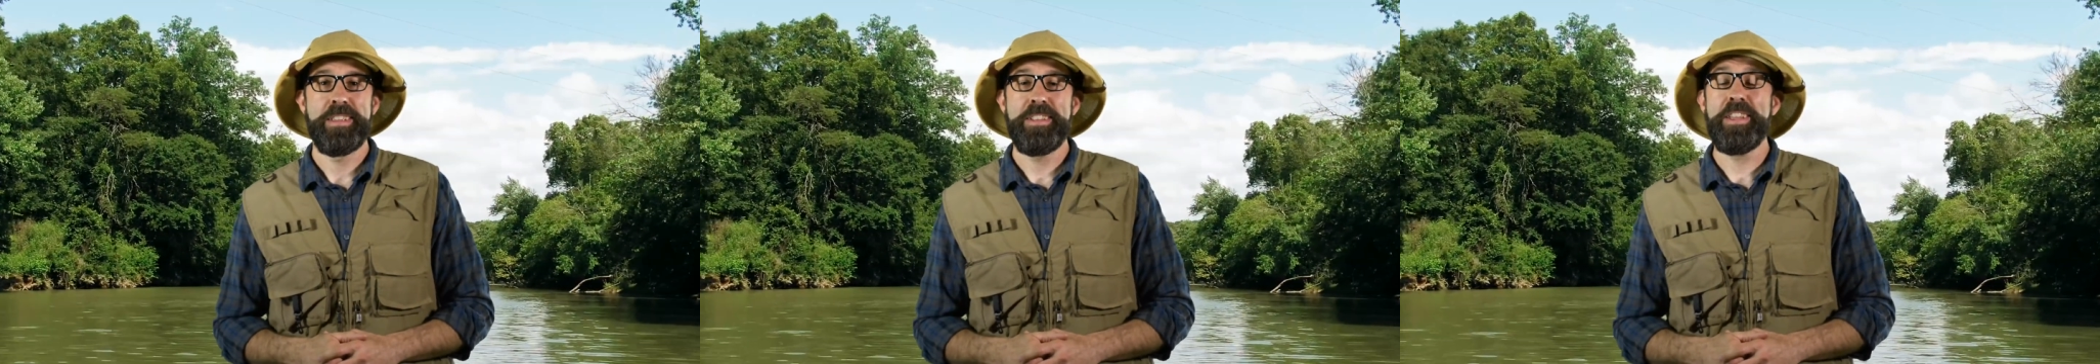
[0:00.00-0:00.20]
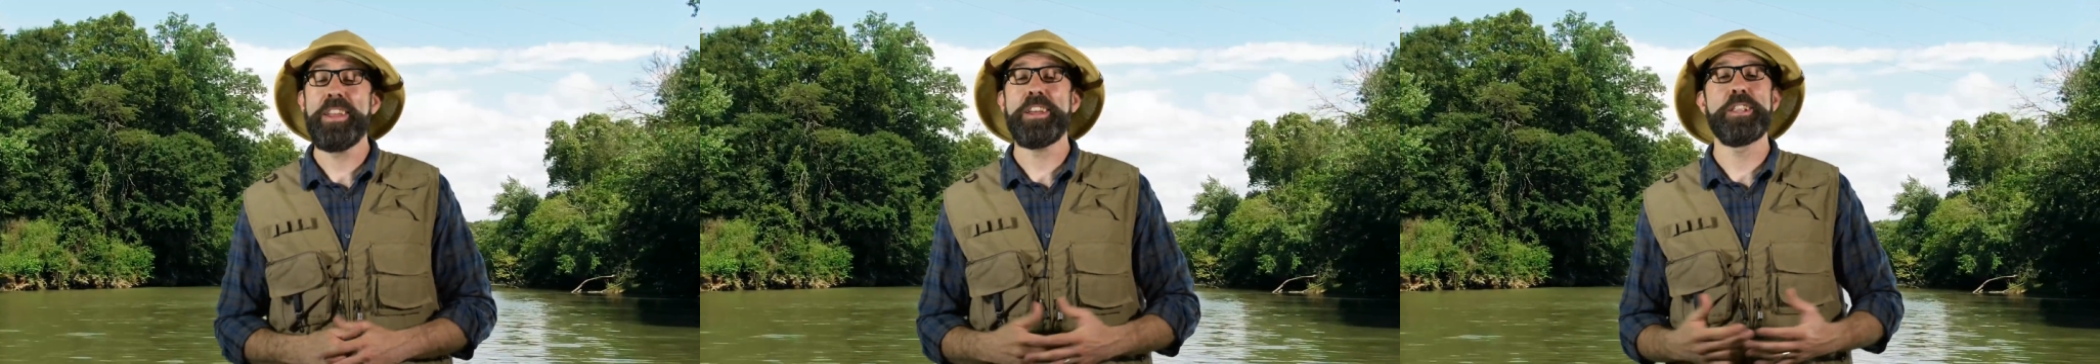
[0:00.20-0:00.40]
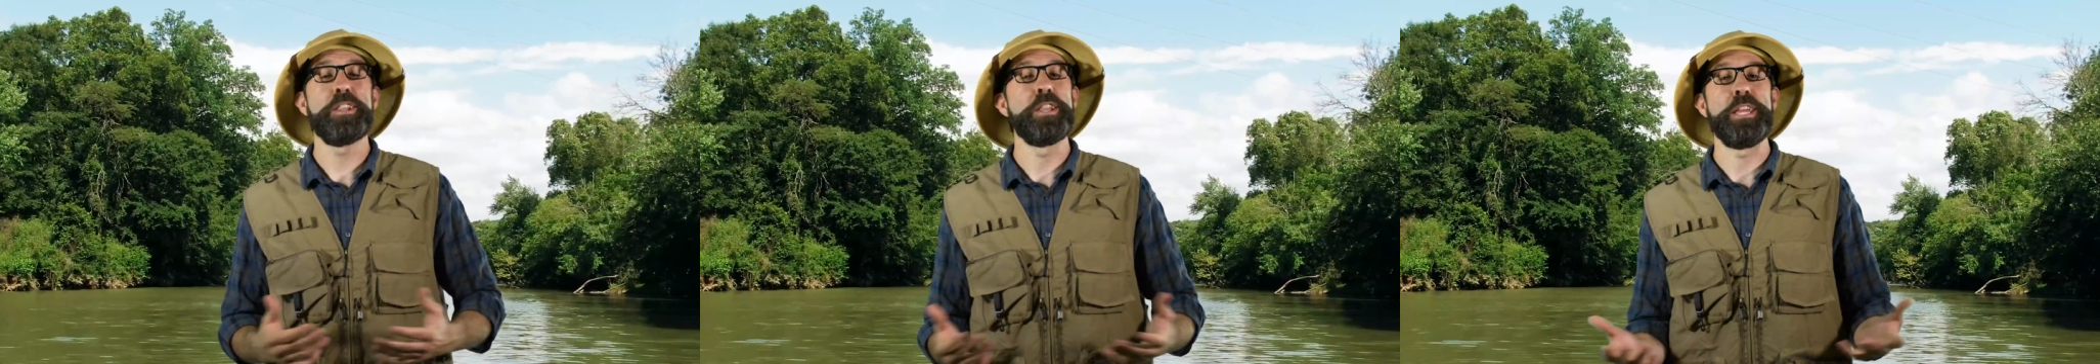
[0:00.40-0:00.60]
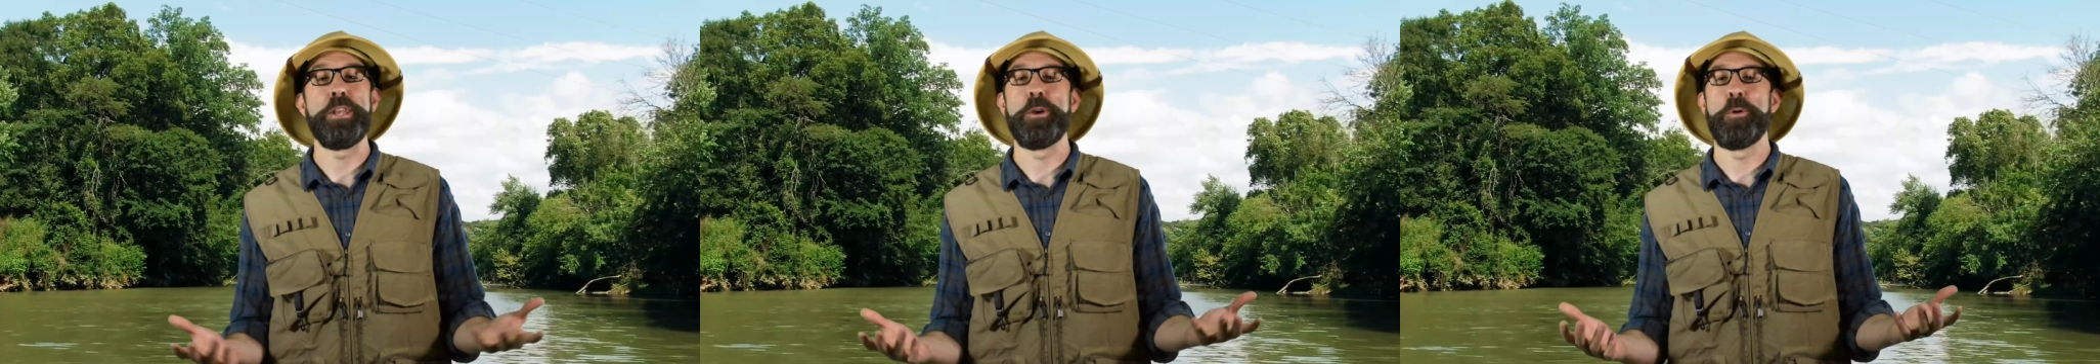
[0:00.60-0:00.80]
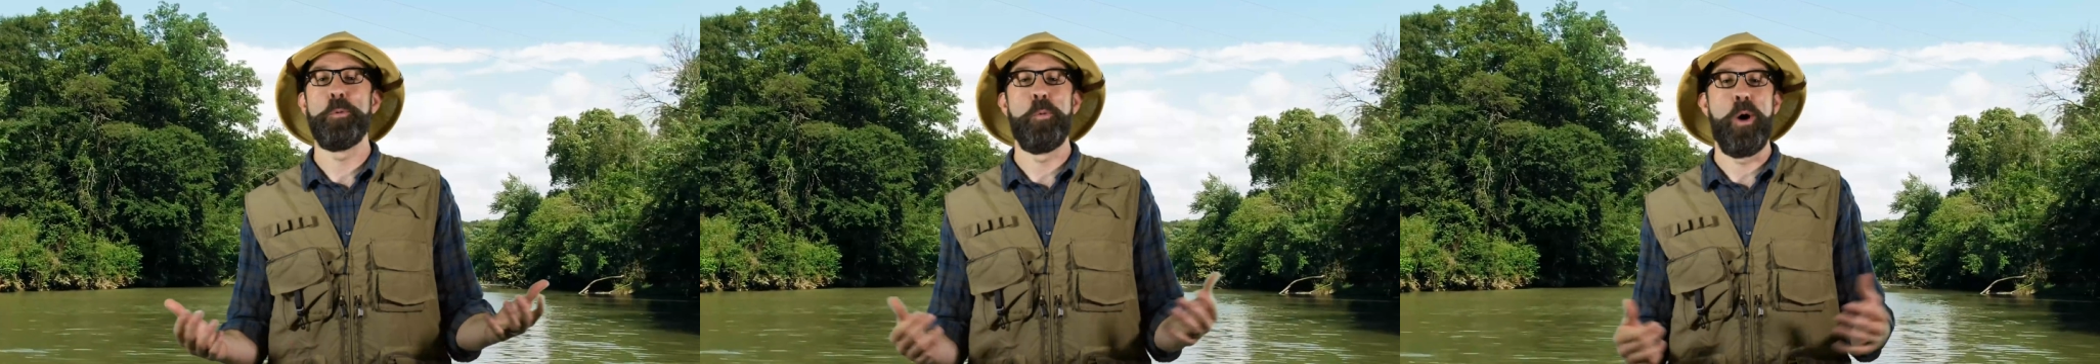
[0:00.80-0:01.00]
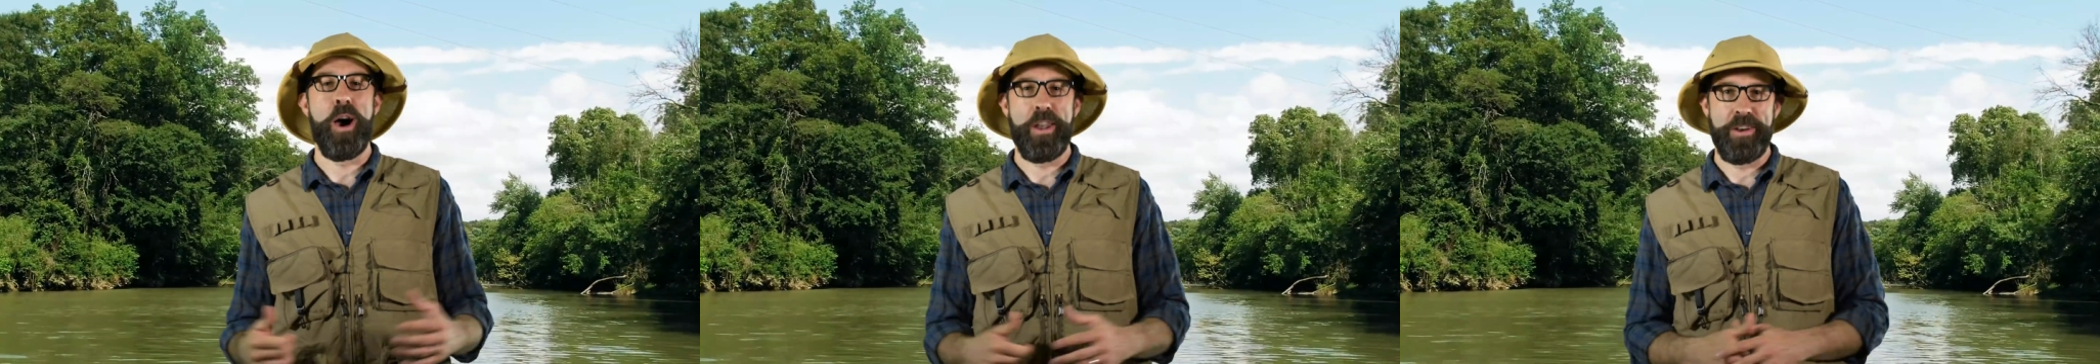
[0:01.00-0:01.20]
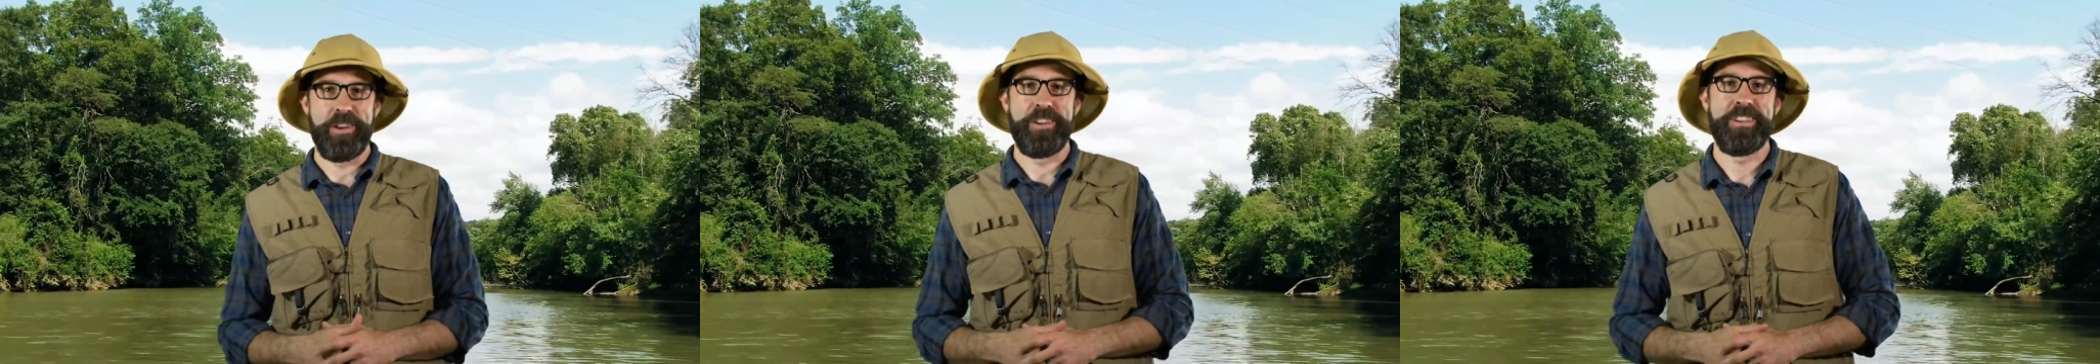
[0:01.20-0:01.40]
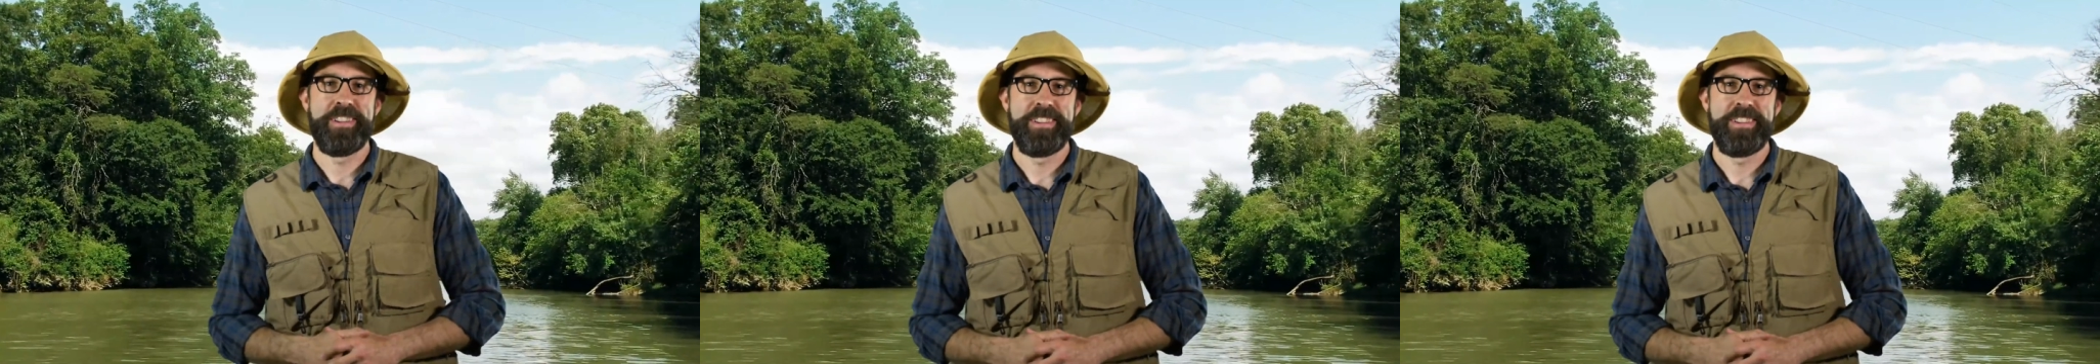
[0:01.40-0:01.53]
to cleaner water.